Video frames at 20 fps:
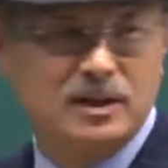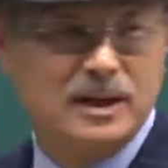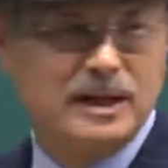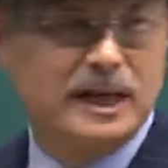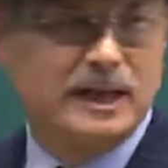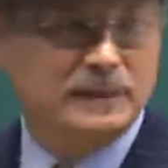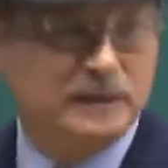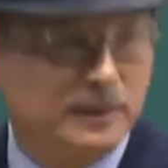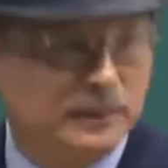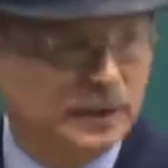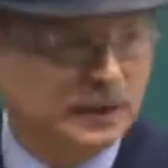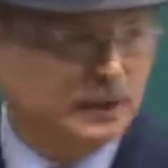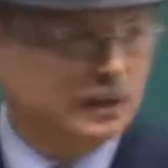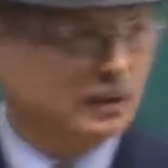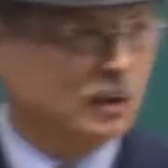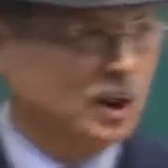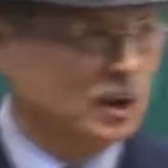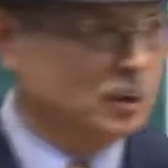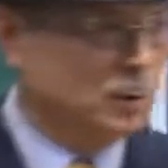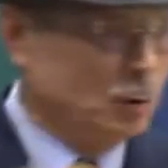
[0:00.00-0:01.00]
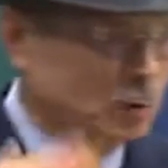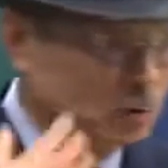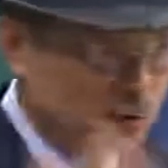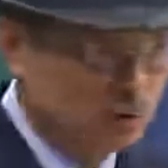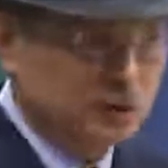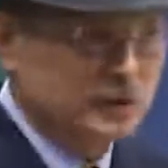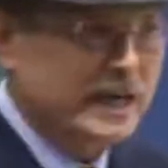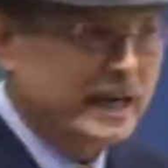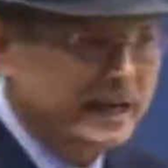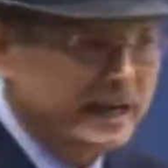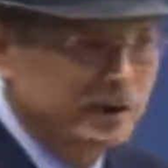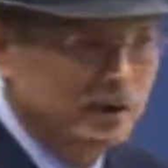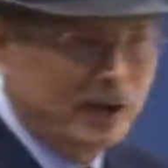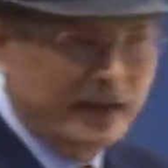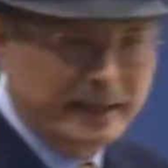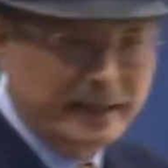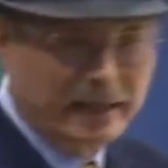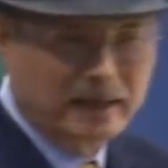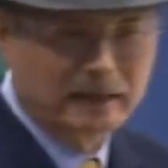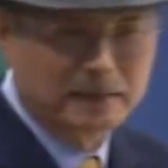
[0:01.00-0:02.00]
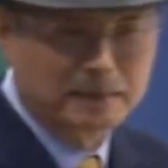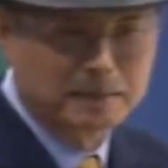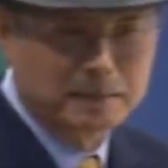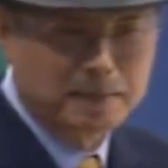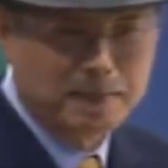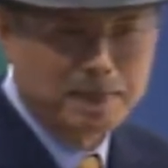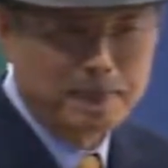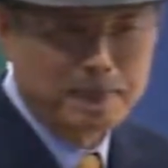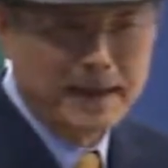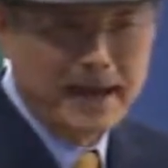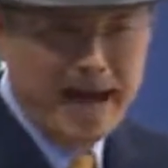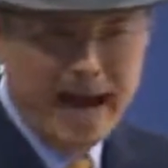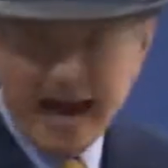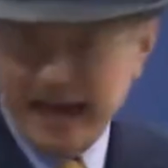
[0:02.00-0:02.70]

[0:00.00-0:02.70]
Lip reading: Does Atomy require investment? We